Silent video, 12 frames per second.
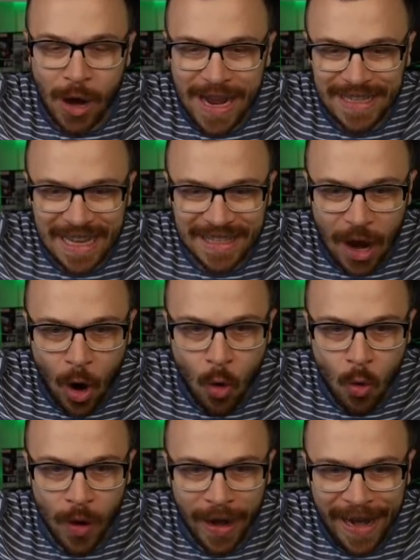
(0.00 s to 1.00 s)
guys, let's go.
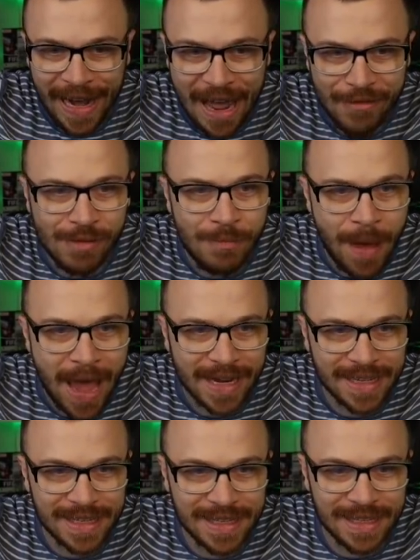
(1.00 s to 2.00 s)
Oh, 11
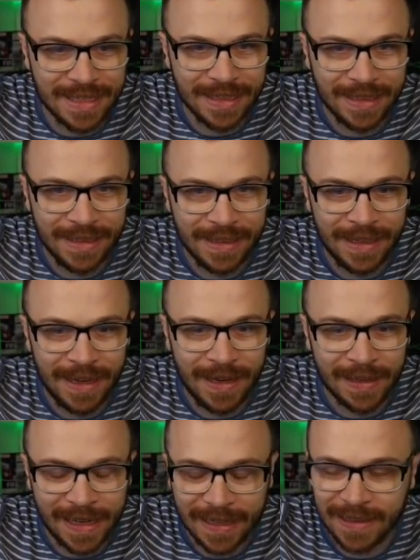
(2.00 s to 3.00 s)
packs.
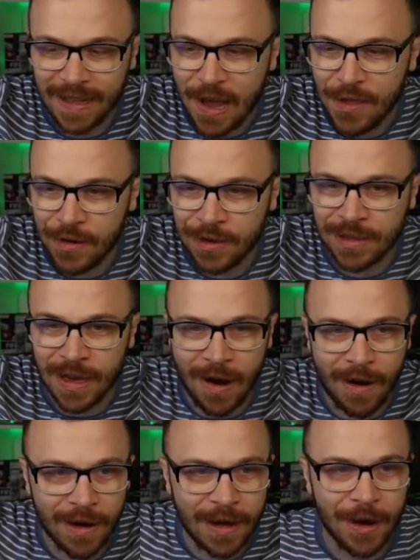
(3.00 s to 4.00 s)
Headliners
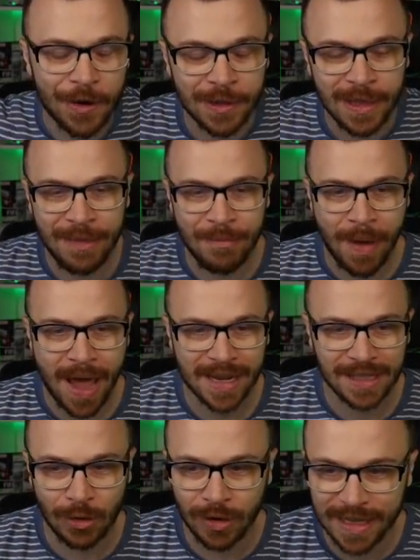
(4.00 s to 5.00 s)
are currently in
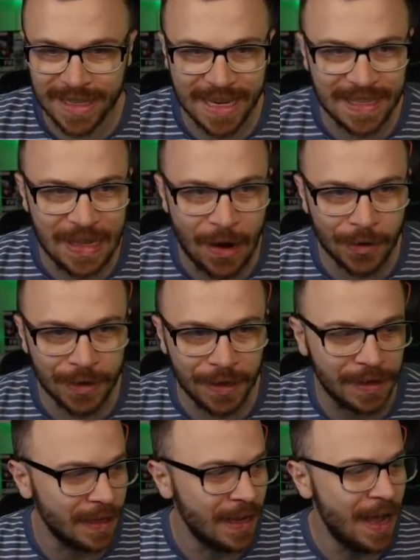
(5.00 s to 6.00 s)
packs, so let's get started.
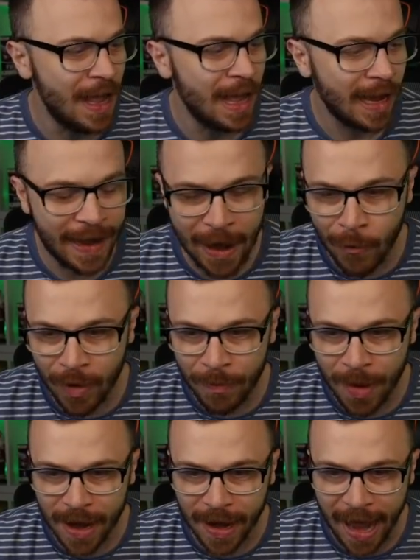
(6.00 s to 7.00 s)
Can we
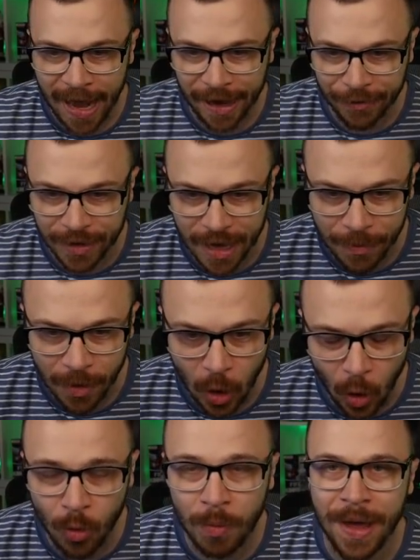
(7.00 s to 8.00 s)
pack any of them? It
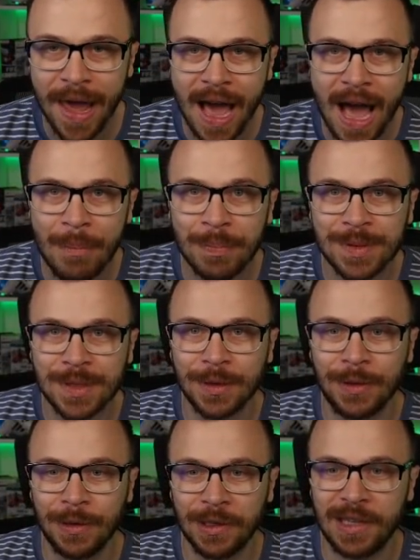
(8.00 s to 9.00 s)
will be
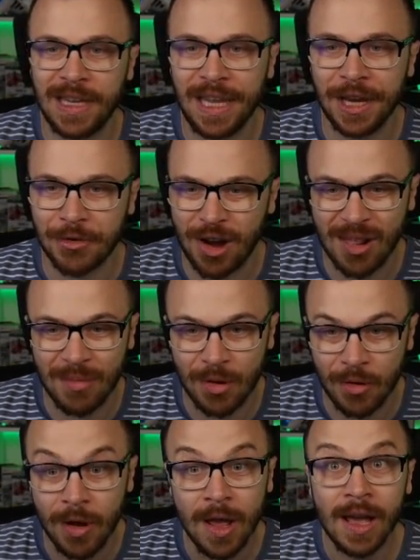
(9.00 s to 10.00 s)
absolutely
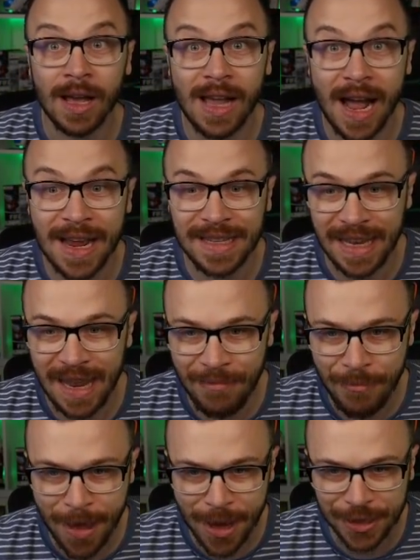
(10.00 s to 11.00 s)
incredible. Guys,
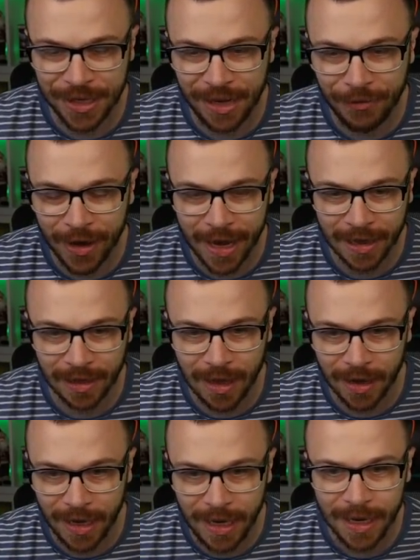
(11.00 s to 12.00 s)
imagine if I get
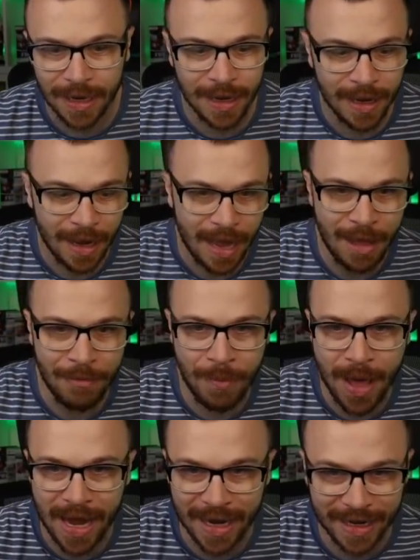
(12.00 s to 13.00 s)
lucky and
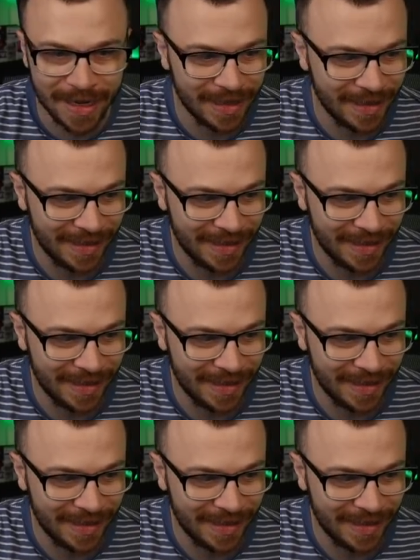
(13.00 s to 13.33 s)
pack